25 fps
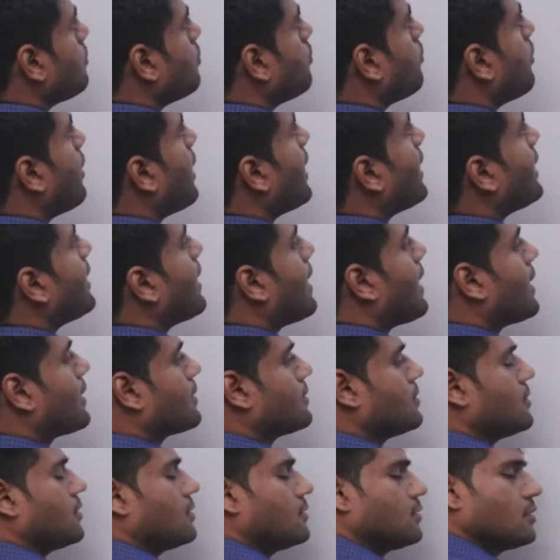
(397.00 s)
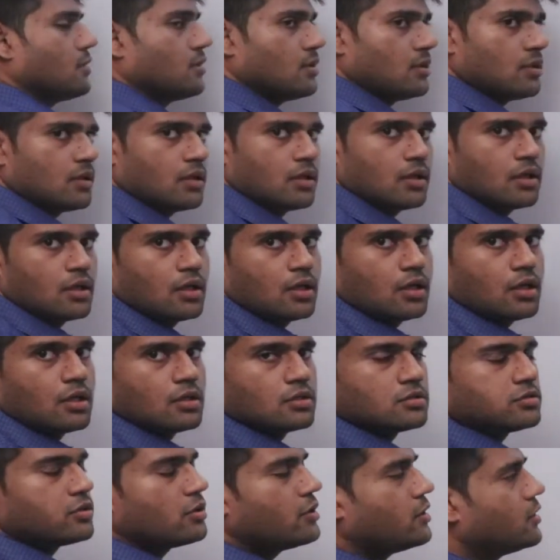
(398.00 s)
y axis.
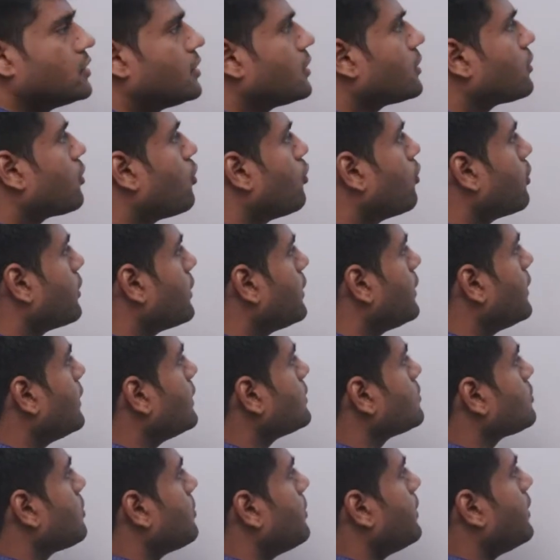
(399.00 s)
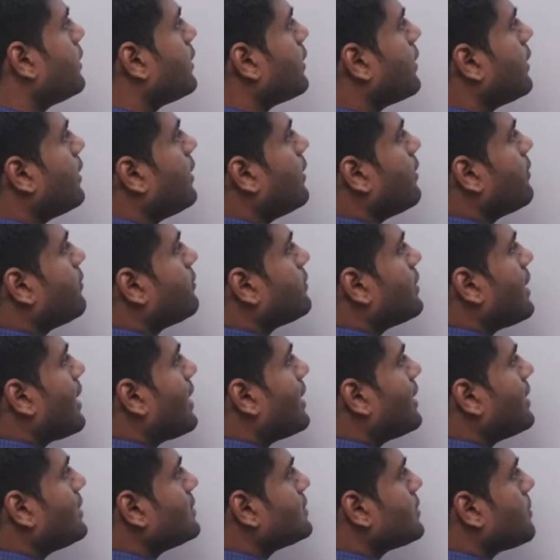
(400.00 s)
So in the coordinate geometry, if there
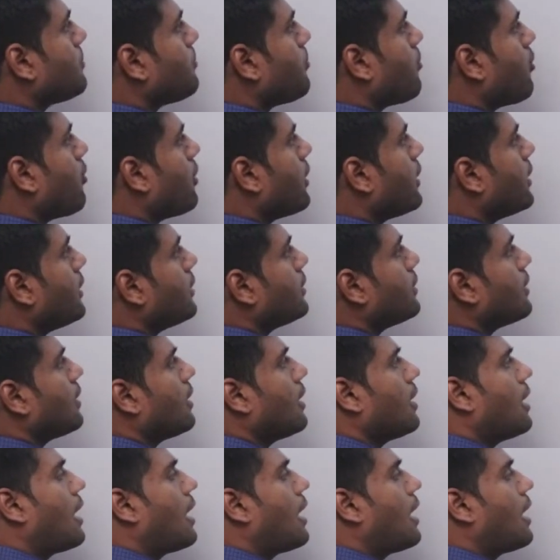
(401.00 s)
is a point,